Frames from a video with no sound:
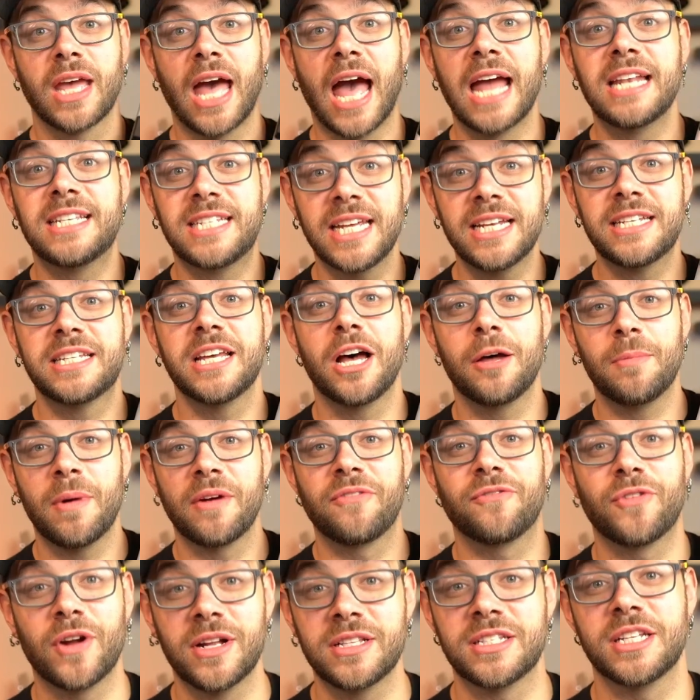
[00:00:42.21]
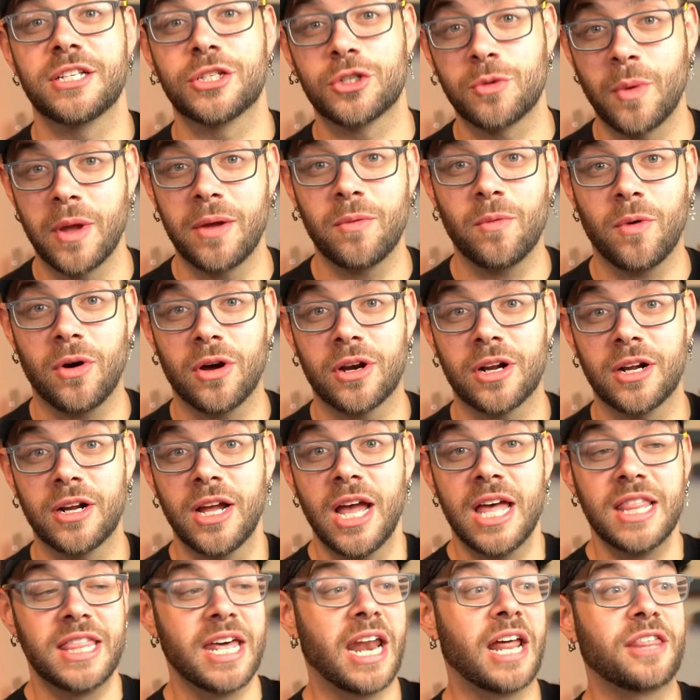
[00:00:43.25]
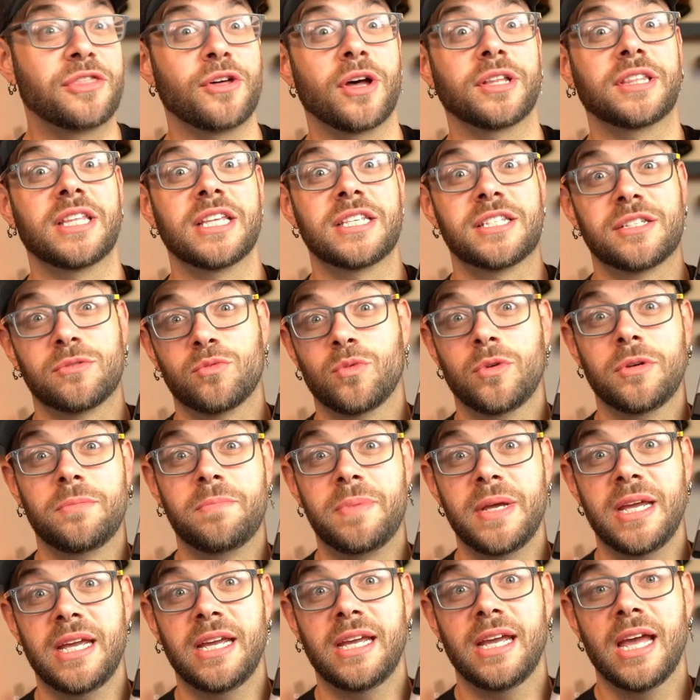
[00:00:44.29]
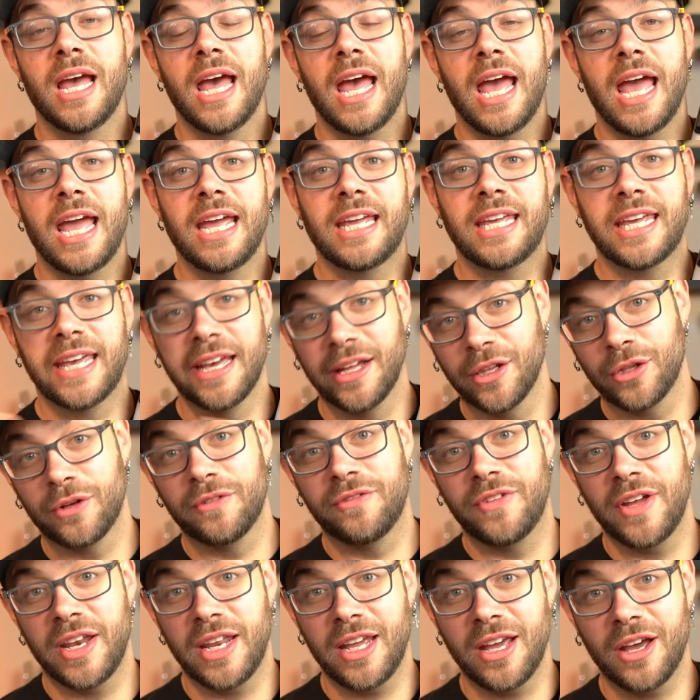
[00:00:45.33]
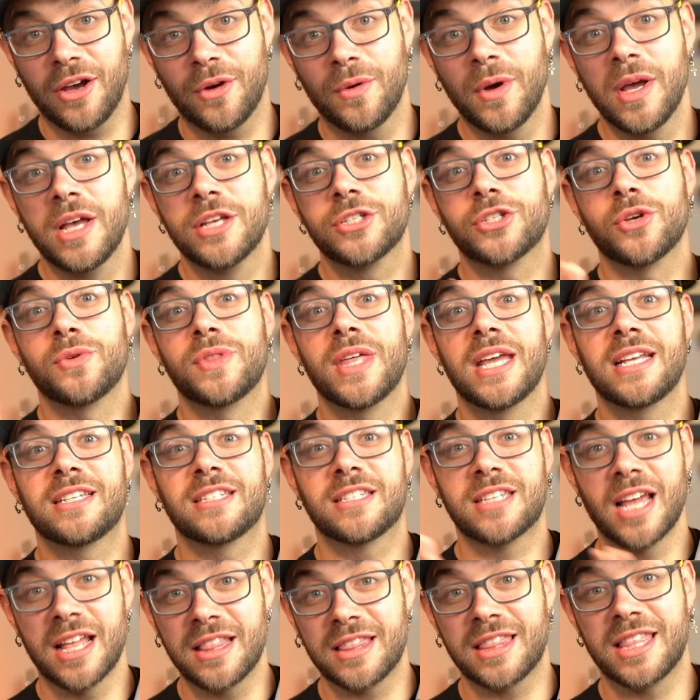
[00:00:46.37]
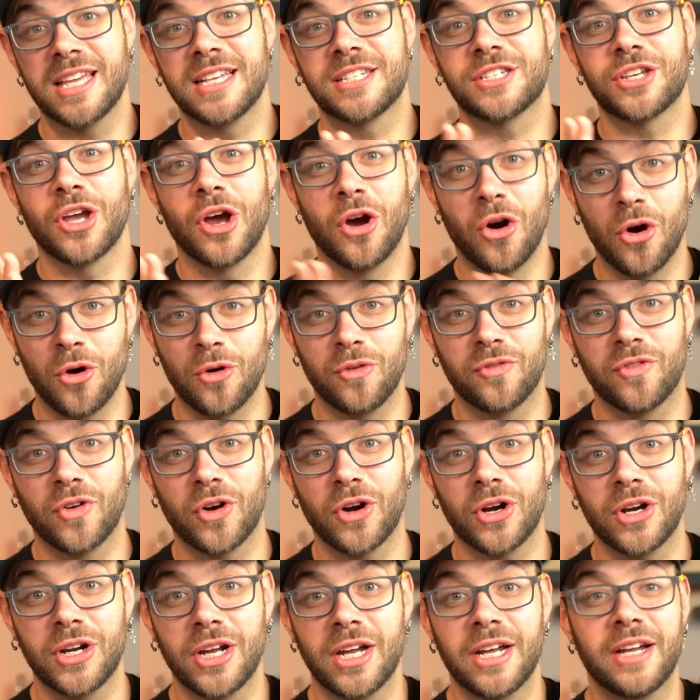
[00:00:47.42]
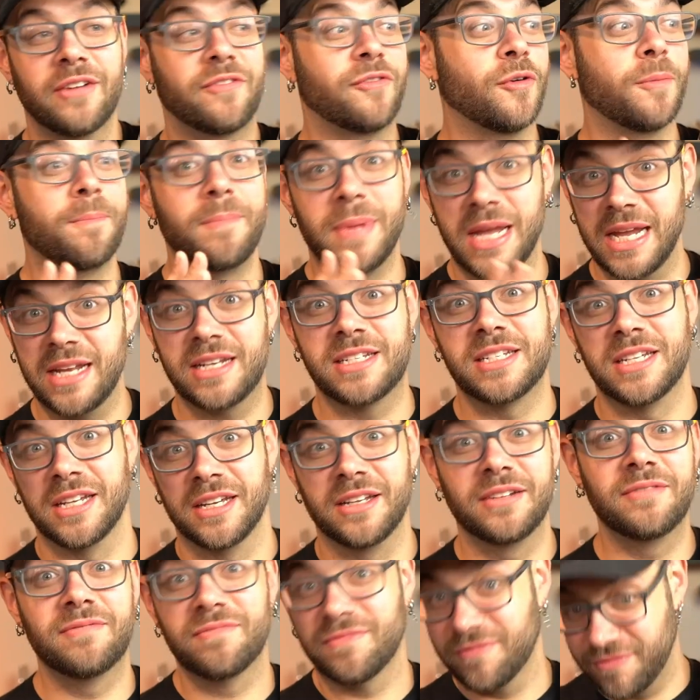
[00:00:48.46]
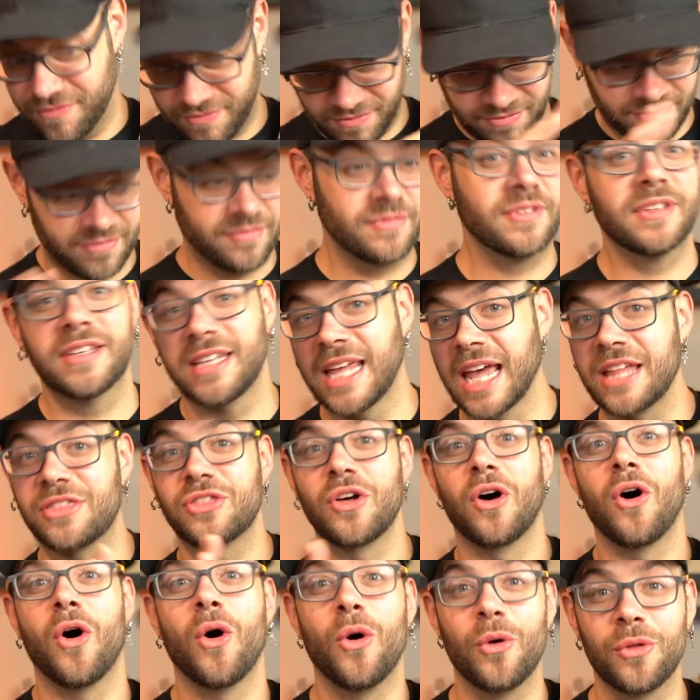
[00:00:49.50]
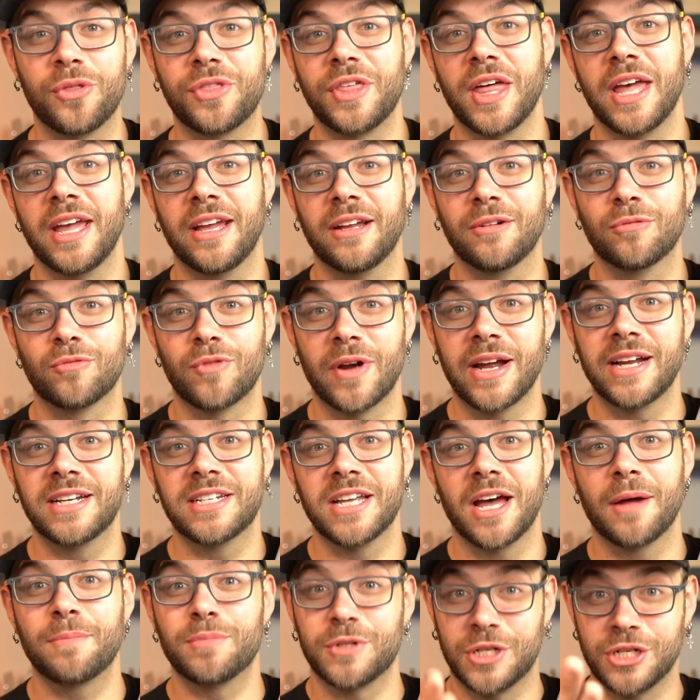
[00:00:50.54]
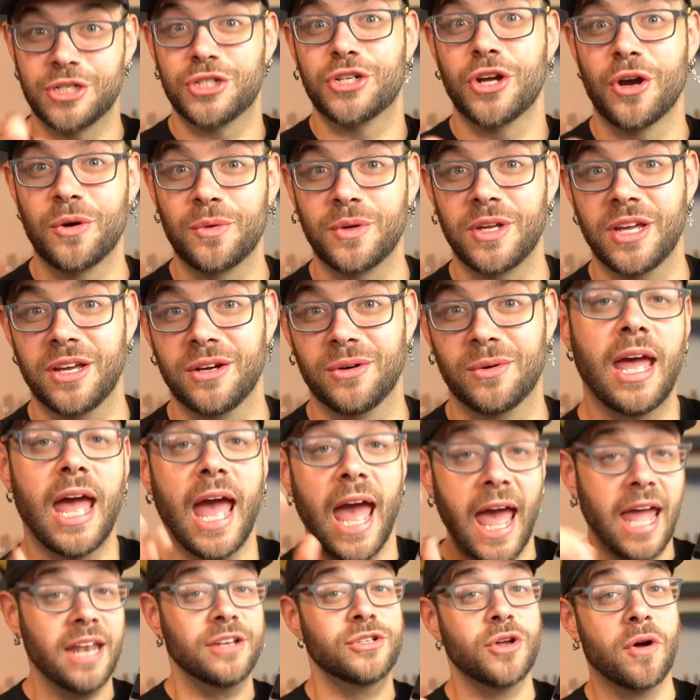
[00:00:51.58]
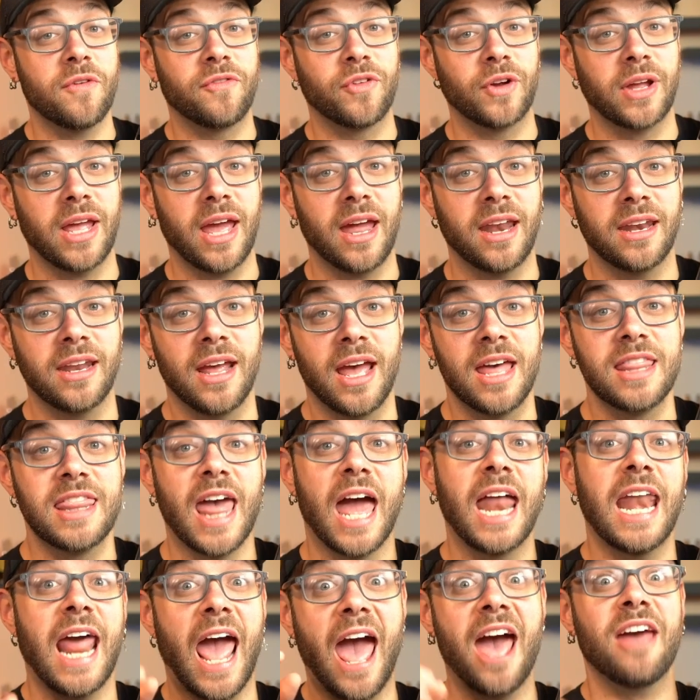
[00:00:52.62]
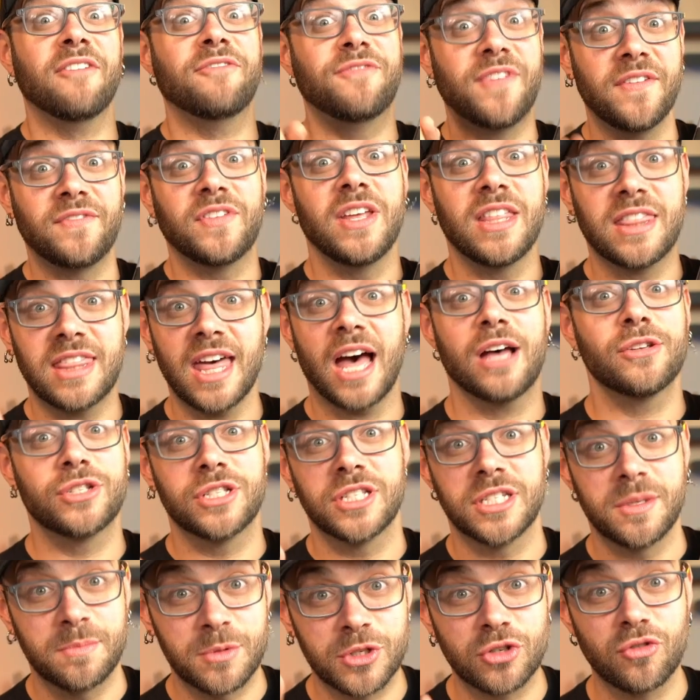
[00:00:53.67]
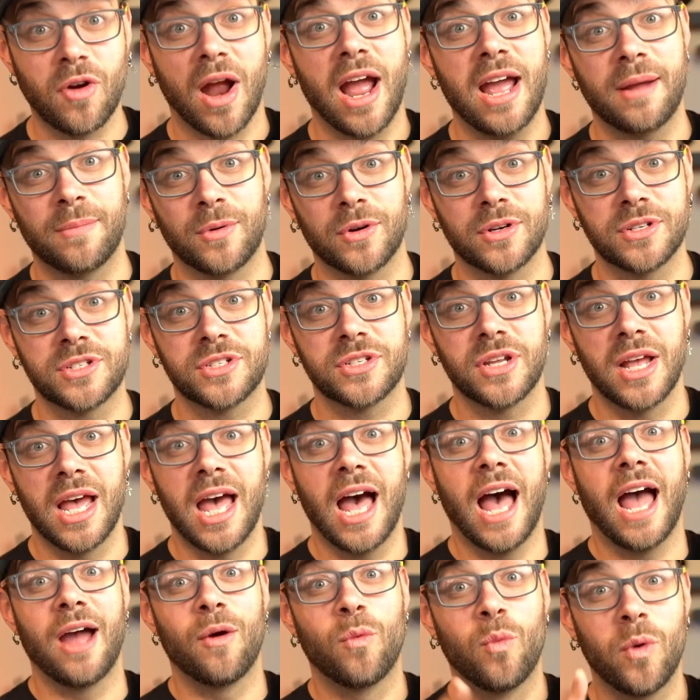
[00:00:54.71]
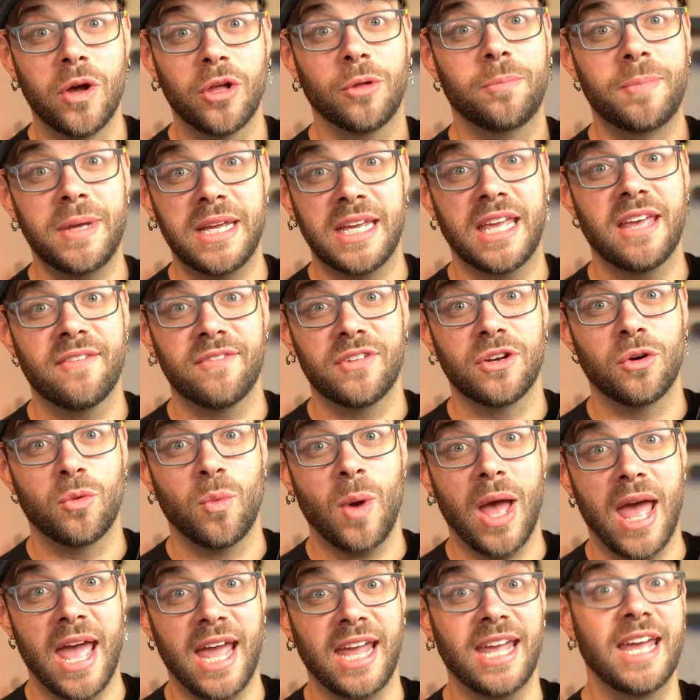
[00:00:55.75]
did tell my friends at Sweetwater that I thought this would be a killer video, so they sent this over for me to get the whole thing rigged up to show you. And don't forget that at 50,000 subscribers, I will be giving away